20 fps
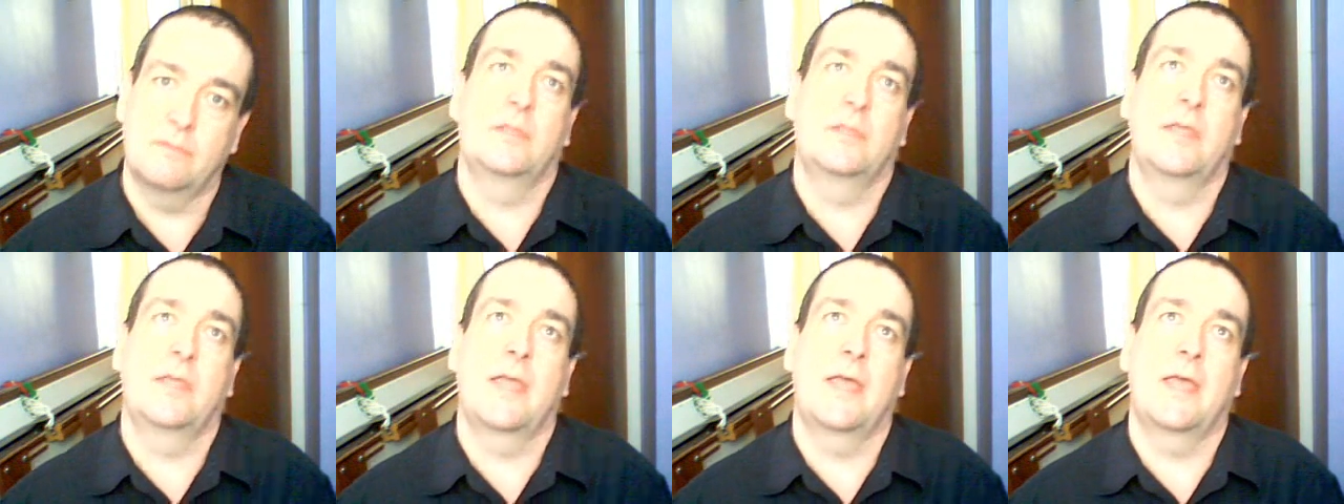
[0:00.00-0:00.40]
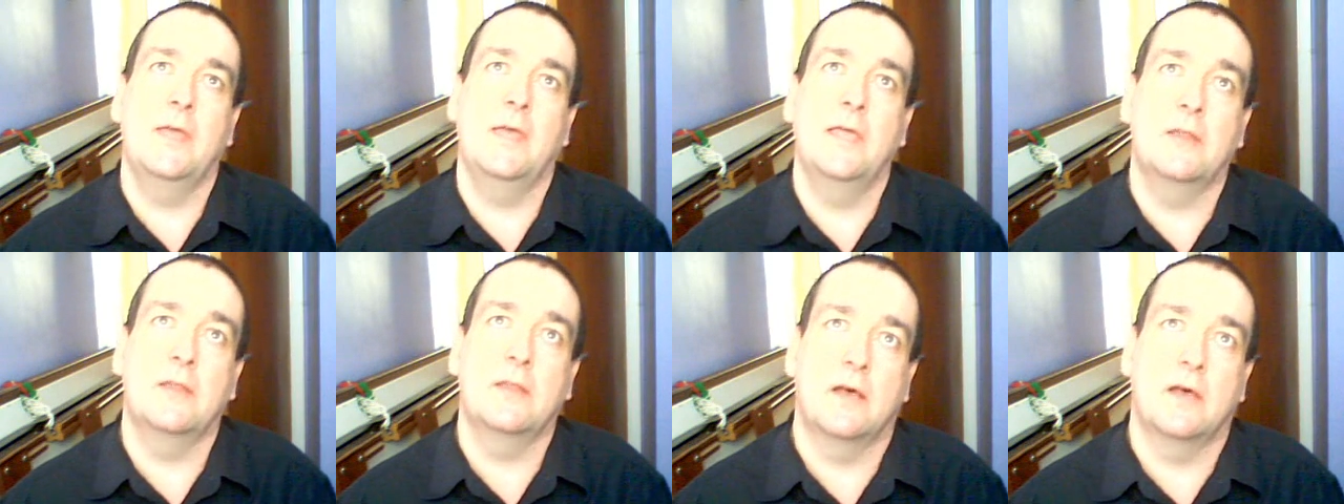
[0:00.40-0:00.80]
the
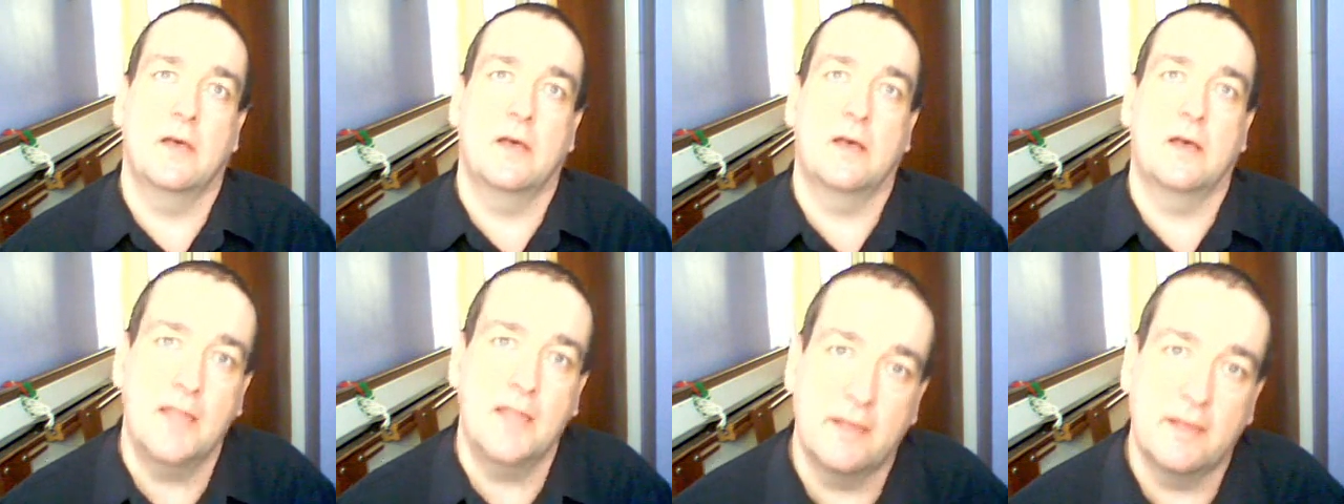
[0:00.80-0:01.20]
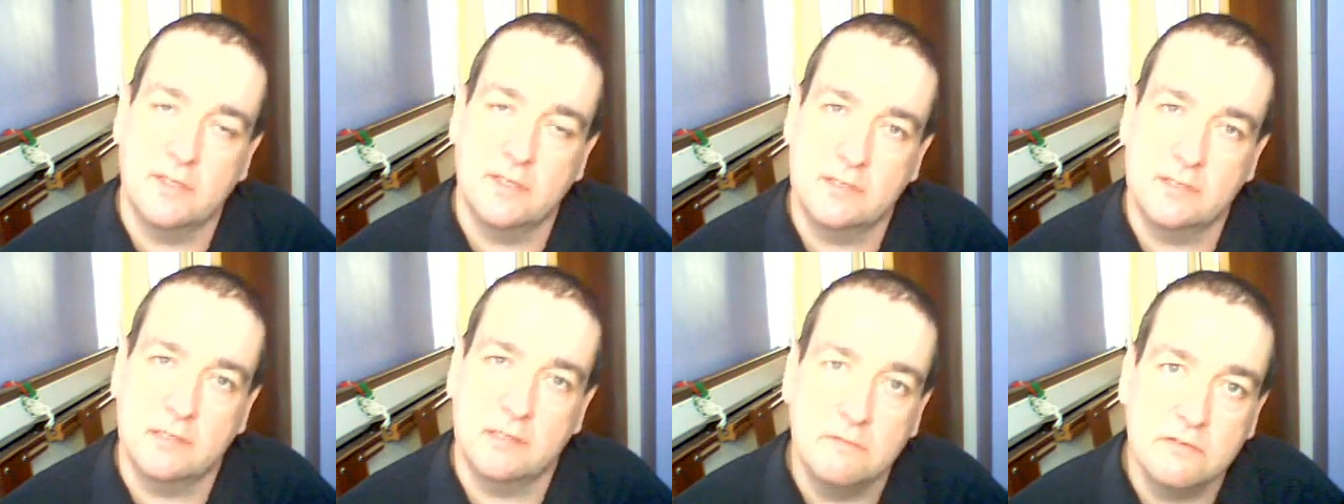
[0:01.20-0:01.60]
ME that I have I
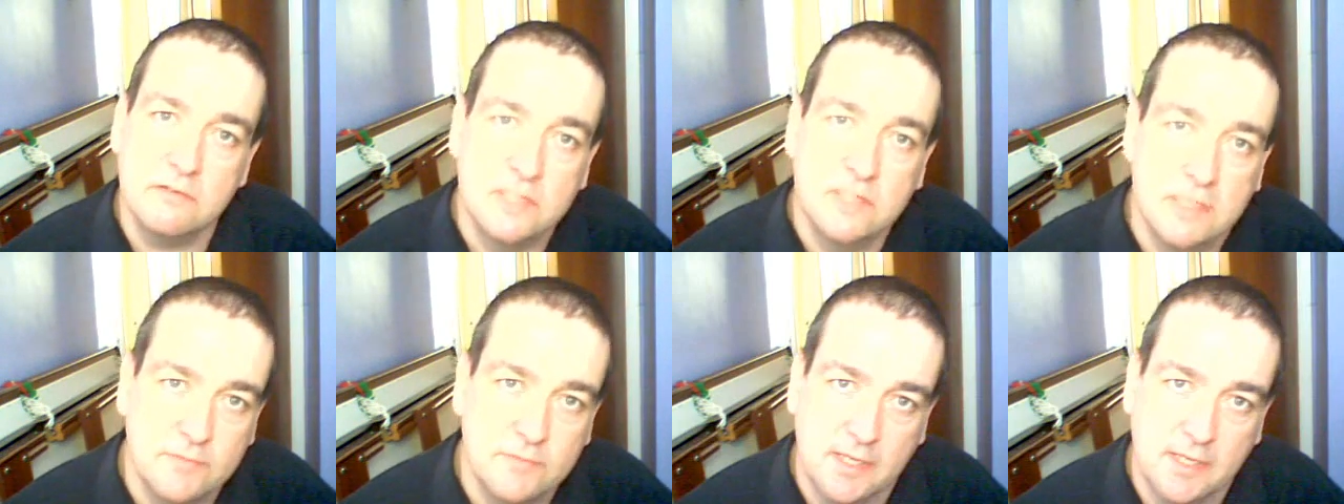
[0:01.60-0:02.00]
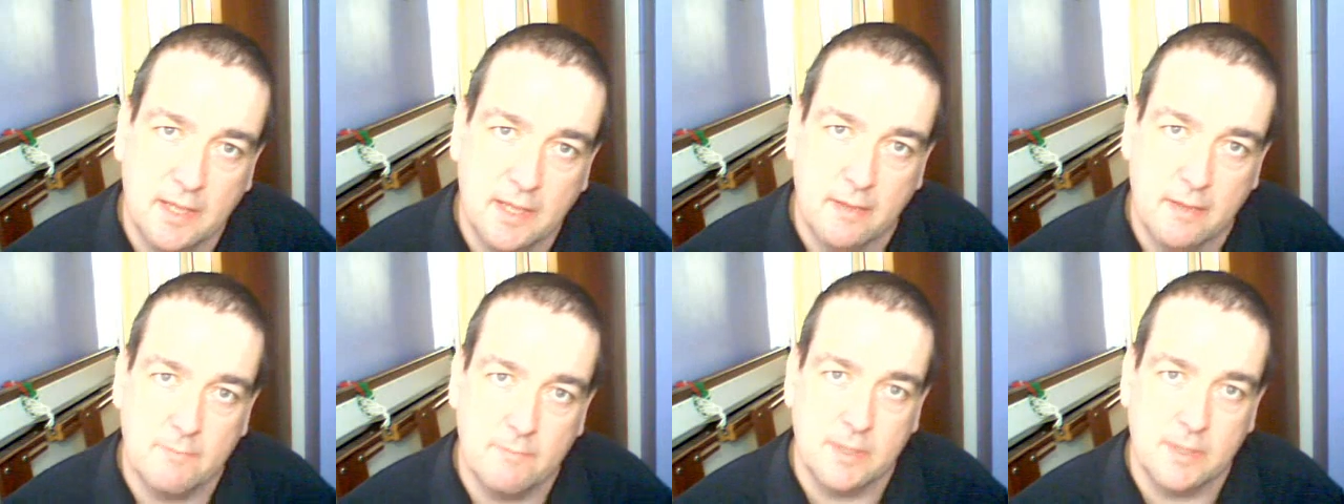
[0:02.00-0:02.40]
don't seem to
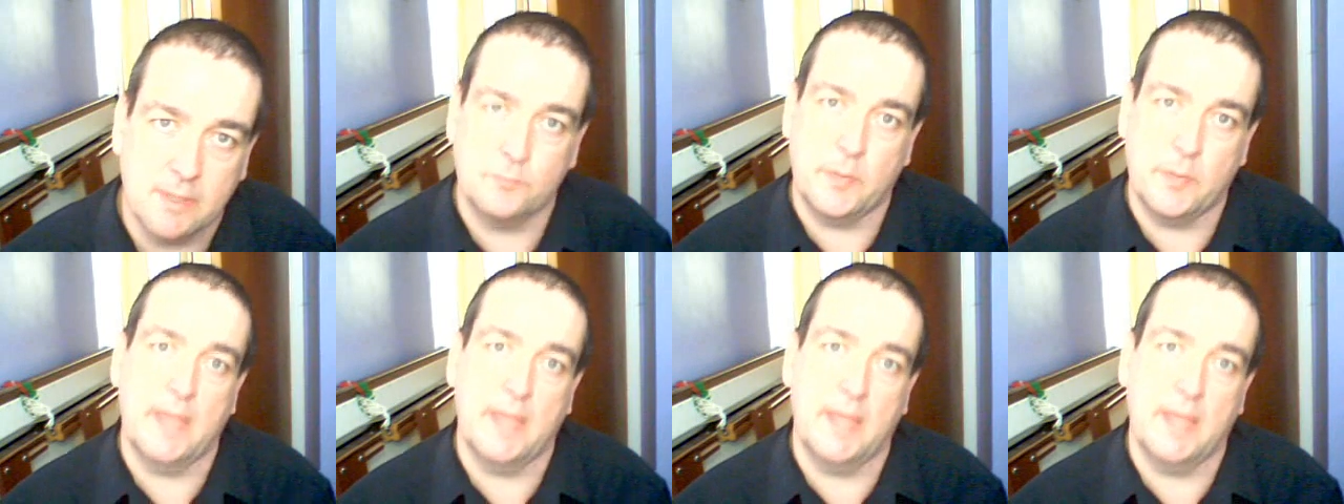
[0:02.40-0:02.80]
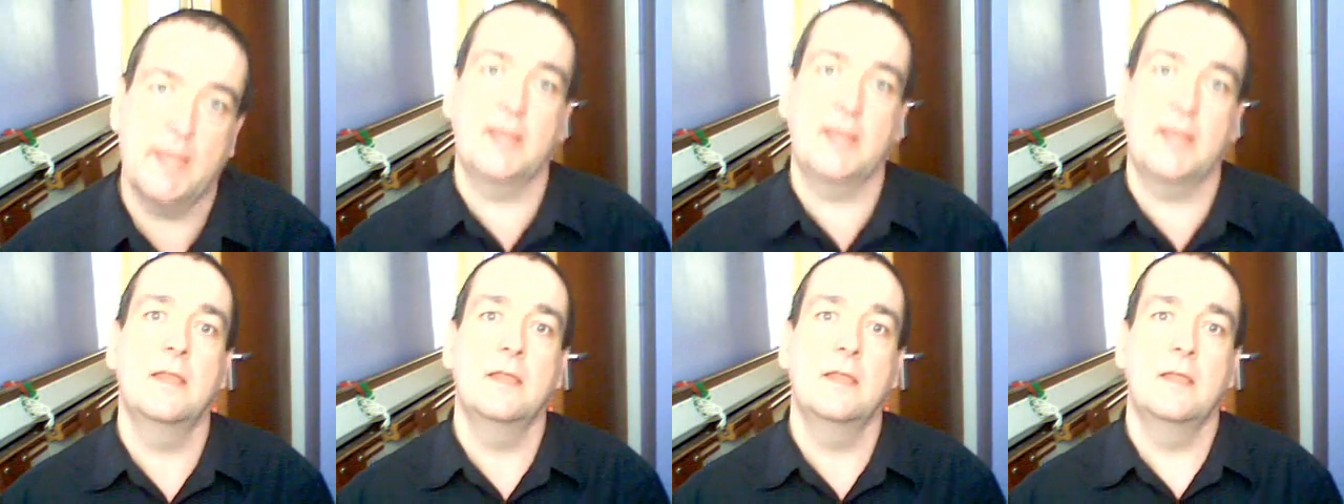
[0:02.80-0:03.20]
get much pain.